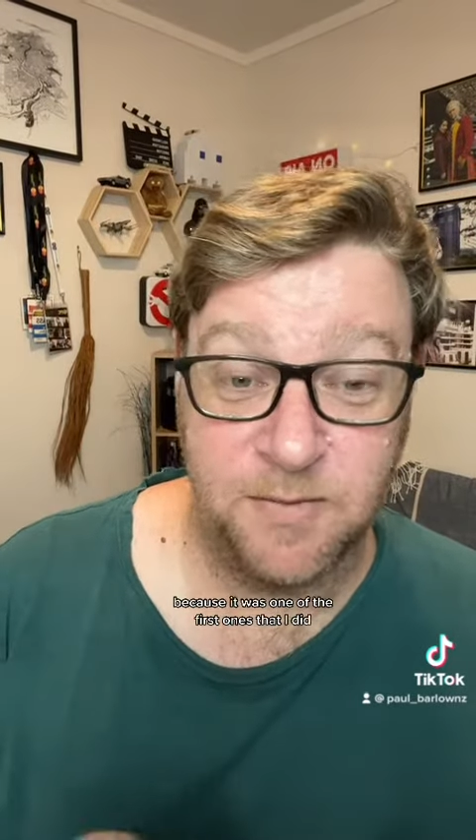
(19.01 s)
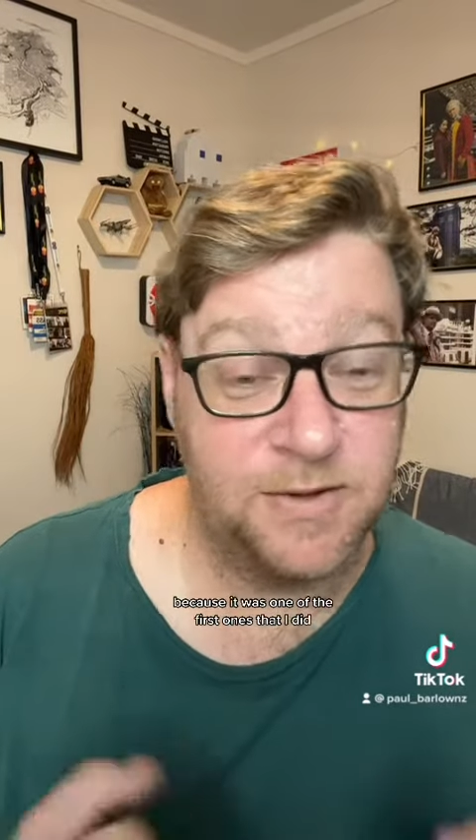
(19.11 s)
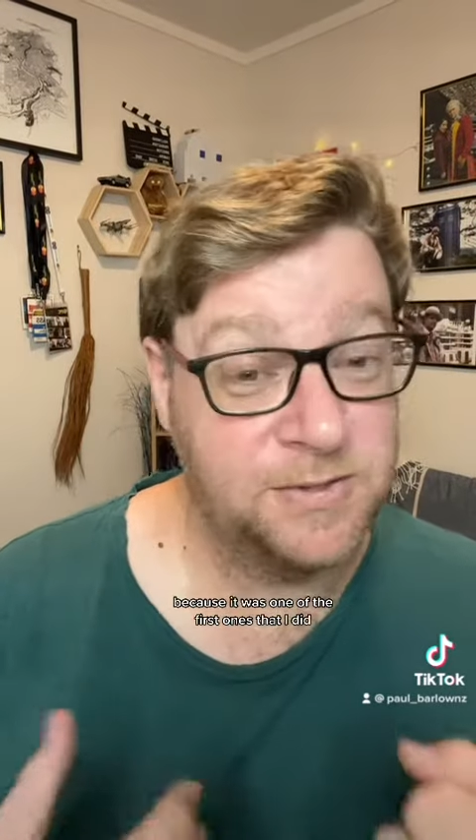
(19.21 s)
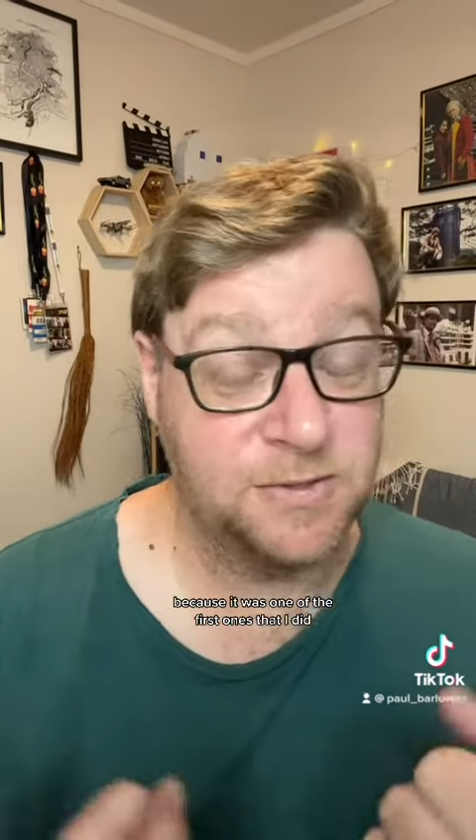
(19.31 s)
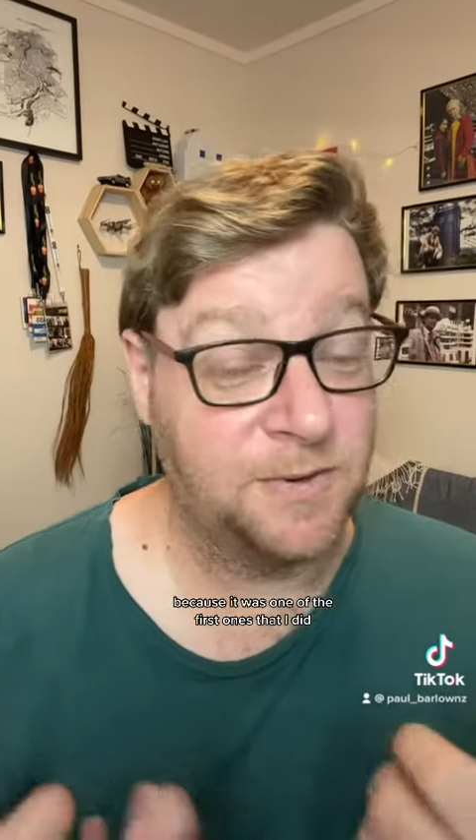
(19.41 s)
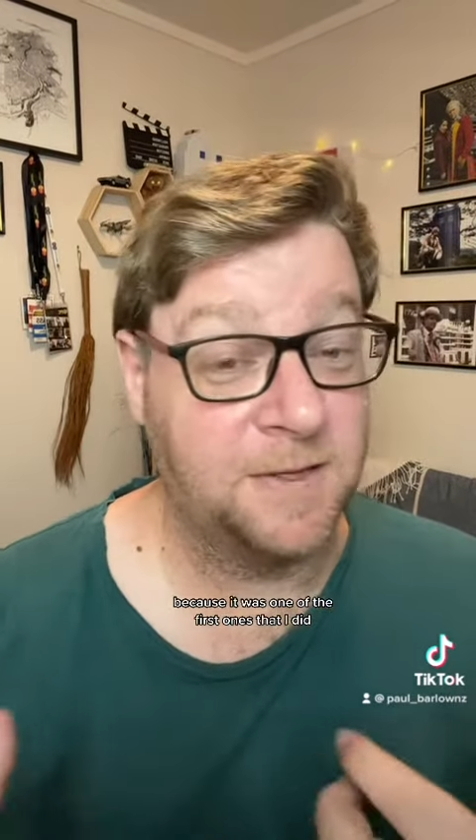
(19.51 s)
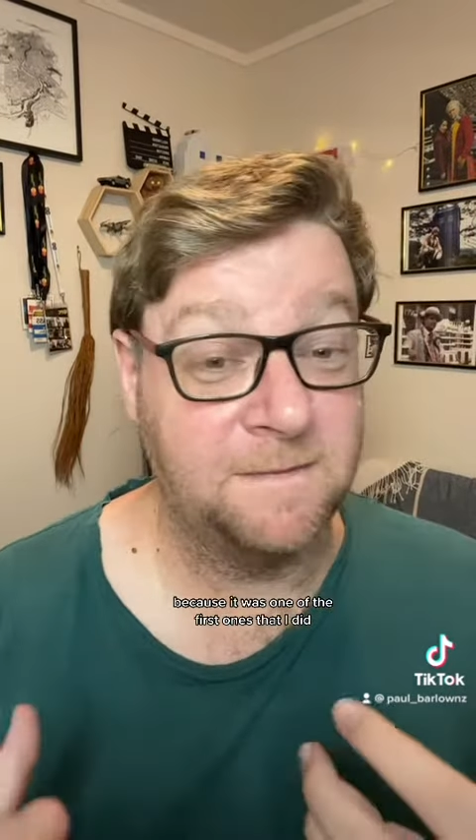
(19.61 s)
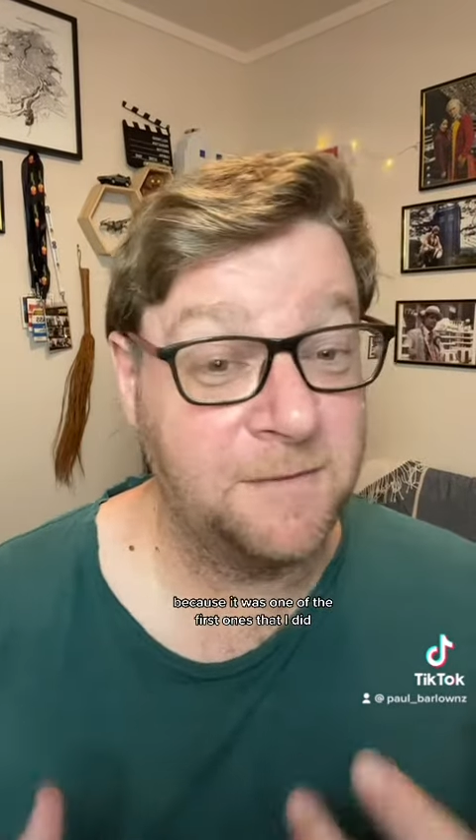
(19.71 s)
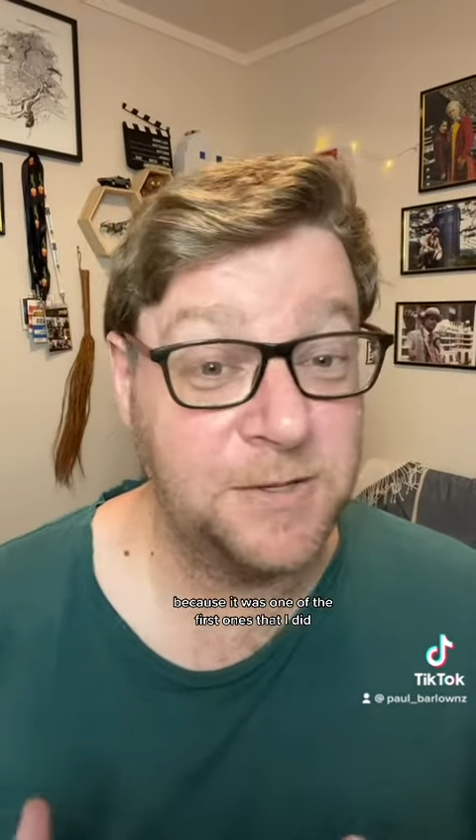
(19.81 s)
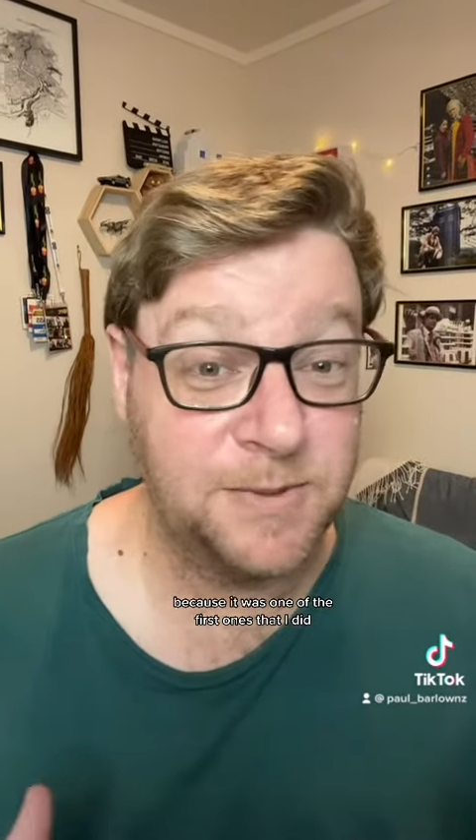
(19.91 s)
because it was one of the
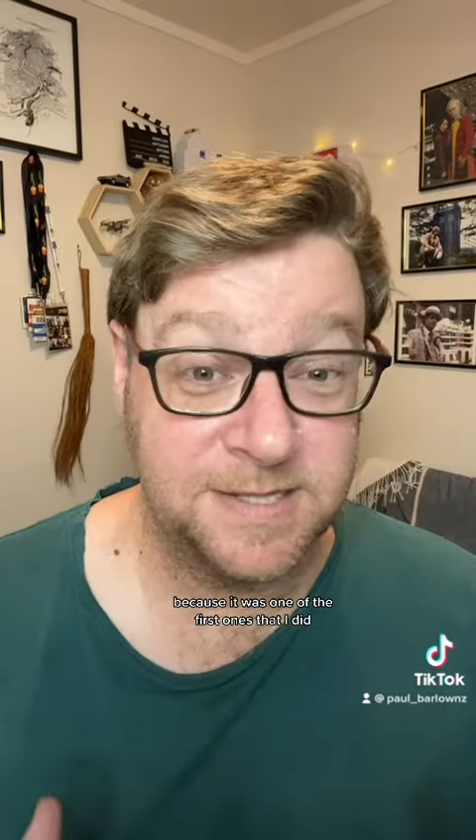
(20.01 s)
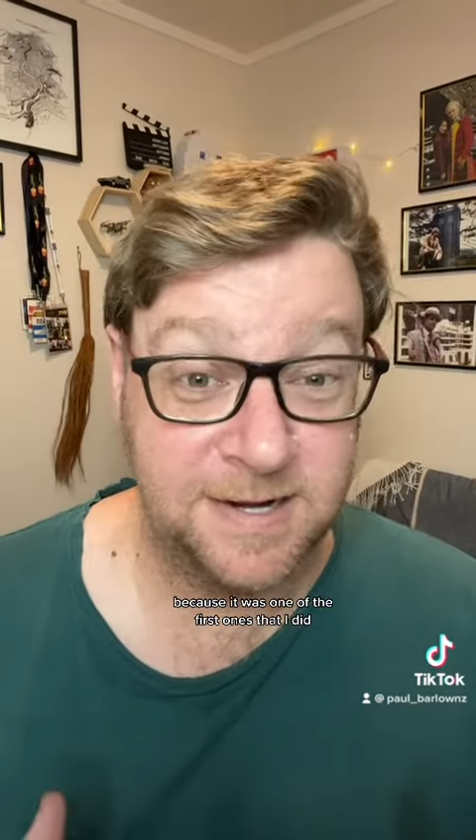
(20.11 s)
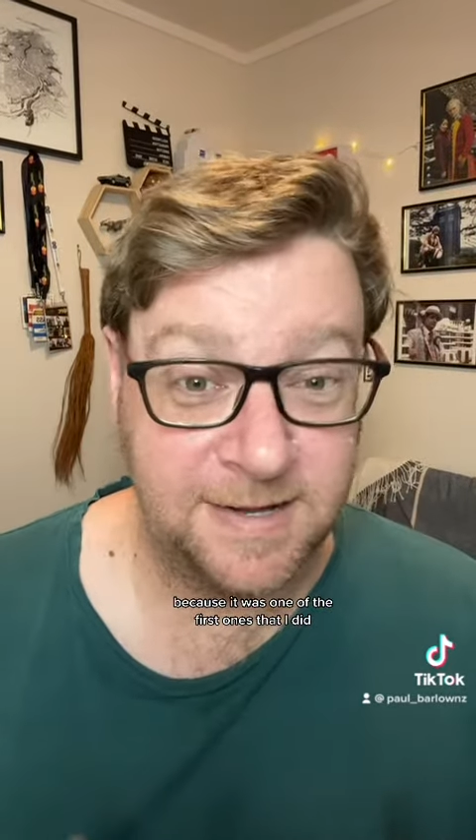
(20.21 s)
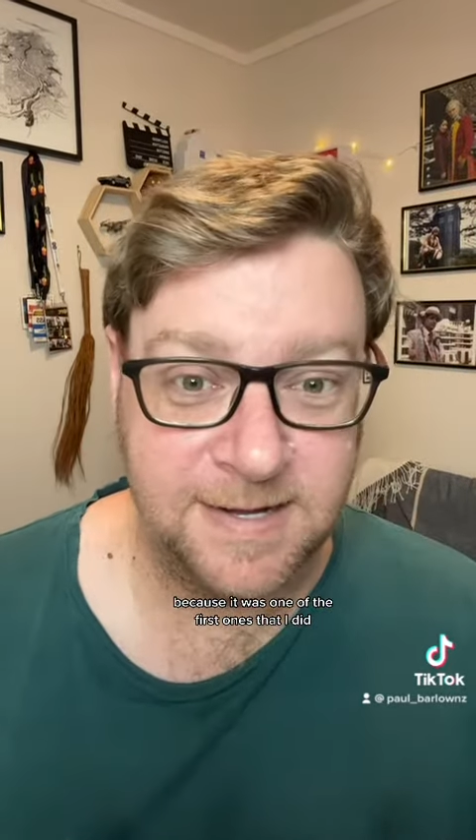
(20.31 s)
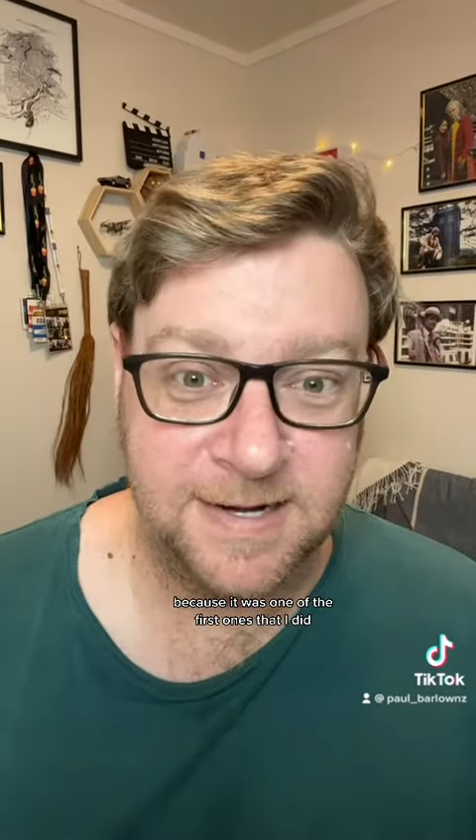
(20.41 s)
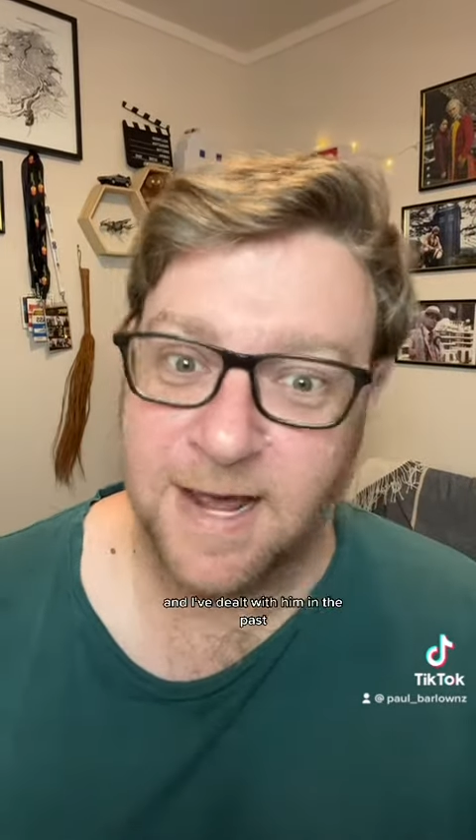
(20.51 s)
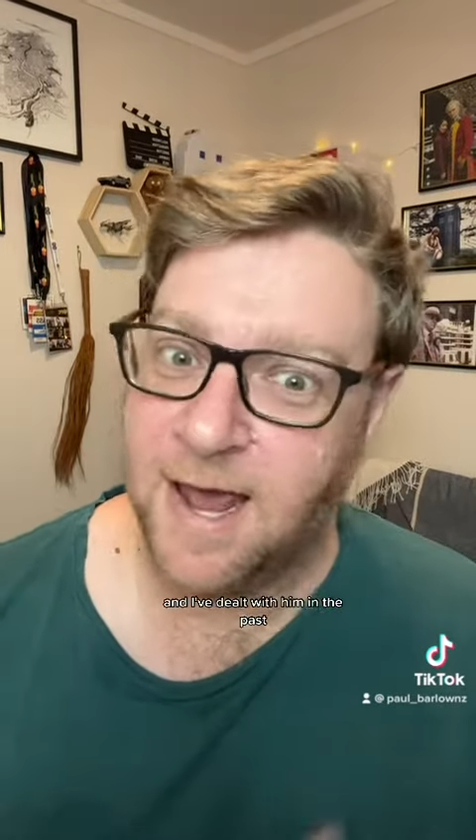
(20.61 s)
first ones that I did